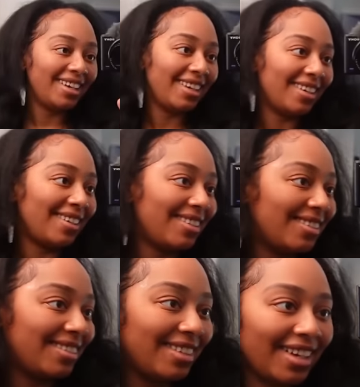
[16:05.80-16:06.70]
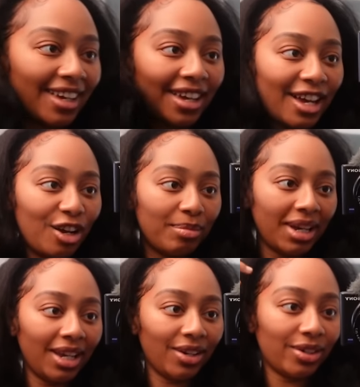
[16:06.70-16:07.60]
Y'all, look at how my
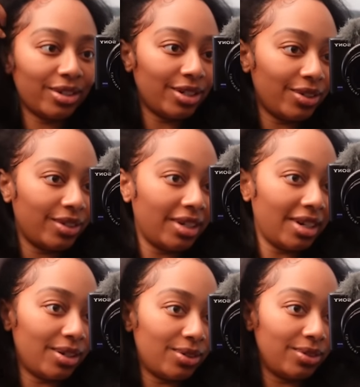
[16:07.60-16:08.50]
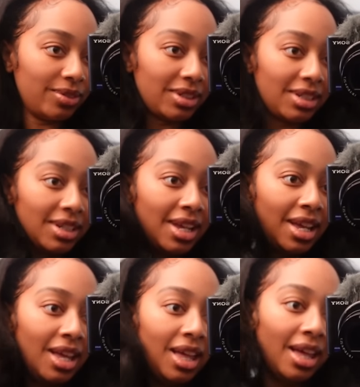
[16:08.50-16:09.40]
hair turned out.
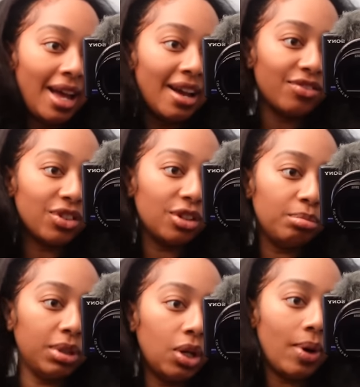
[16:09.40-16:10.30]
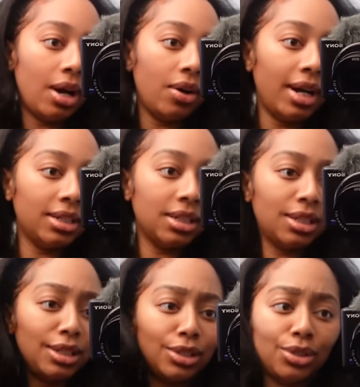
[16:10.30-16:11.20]
After the blowout, I
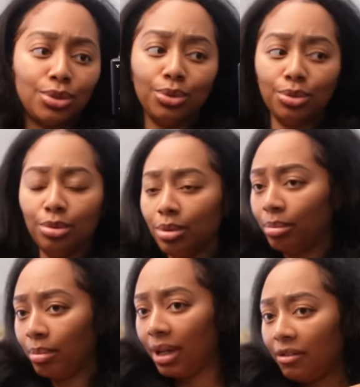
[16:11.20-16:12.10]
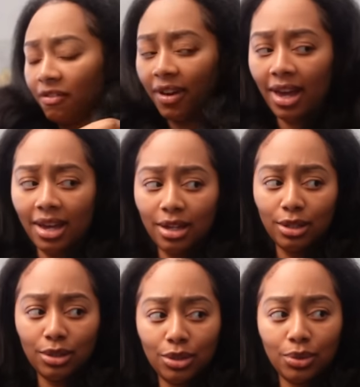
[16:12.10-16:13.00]
just did two big fat
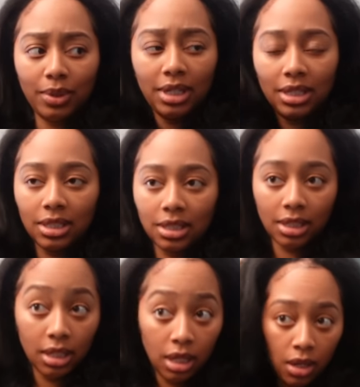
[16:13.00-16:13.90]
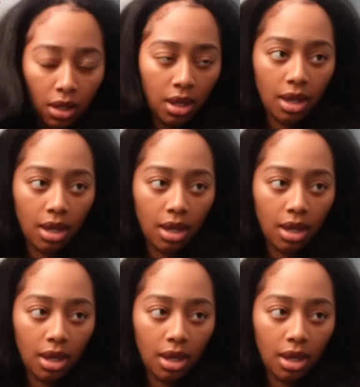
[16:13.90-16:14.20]
twists.